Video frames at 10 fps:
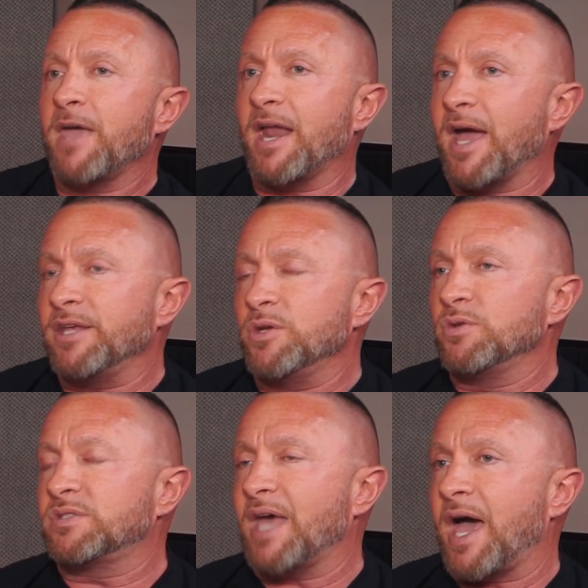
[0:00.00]
And I
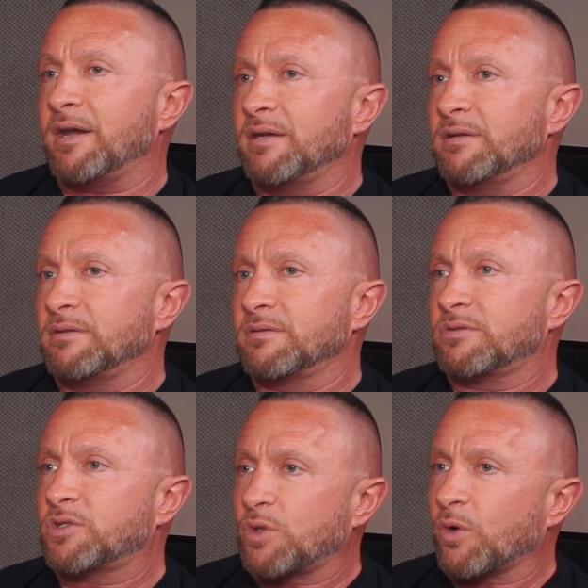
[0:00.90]
use that
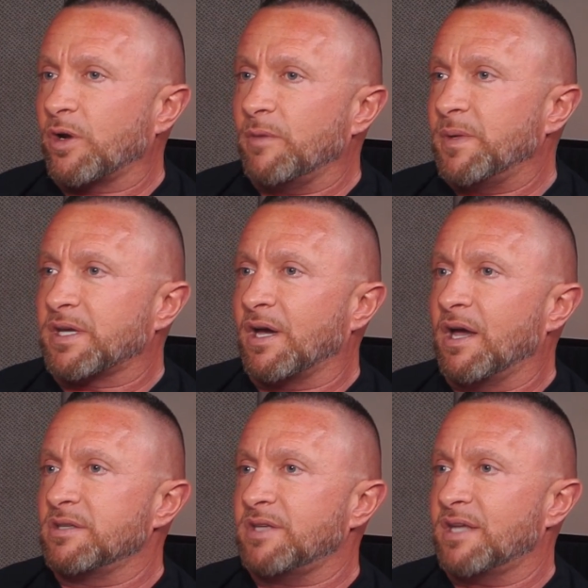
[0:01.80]
story
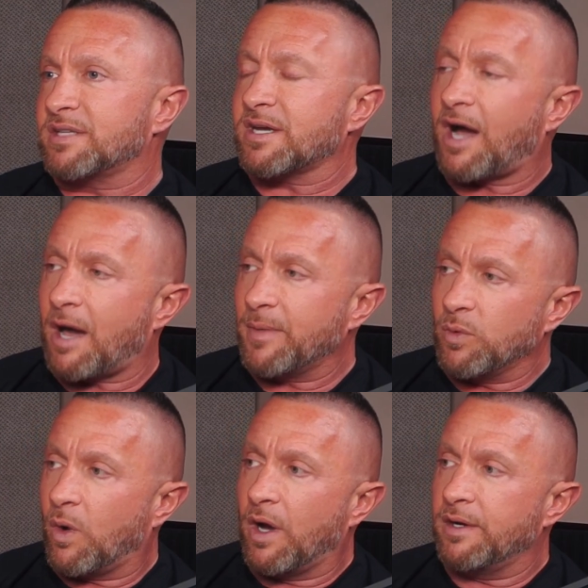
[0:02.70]
because it's a
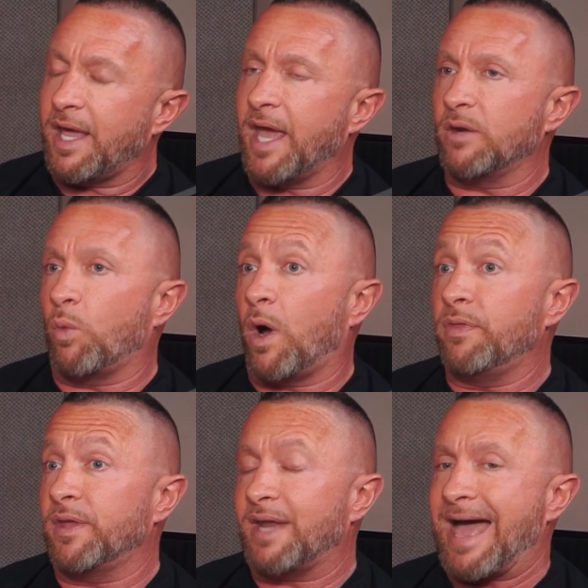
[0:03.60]
common one, and
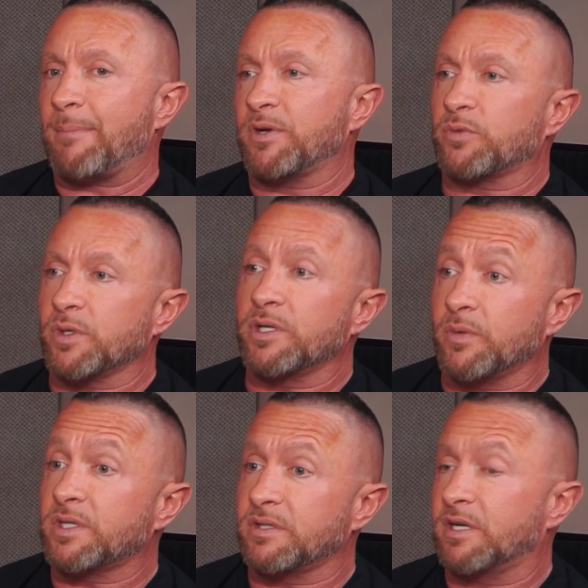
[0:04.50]
one that happened really
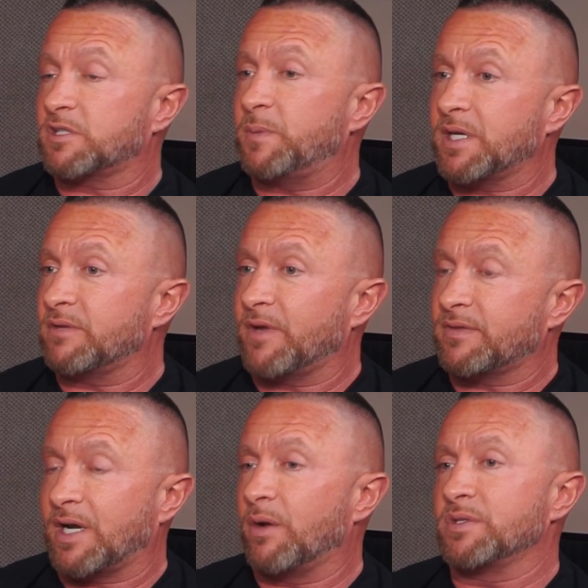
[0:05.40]
recently at a speaking
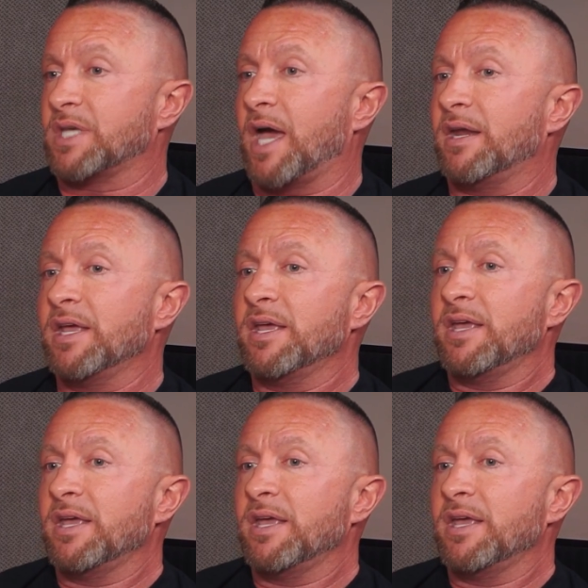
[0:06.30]
event that I was at.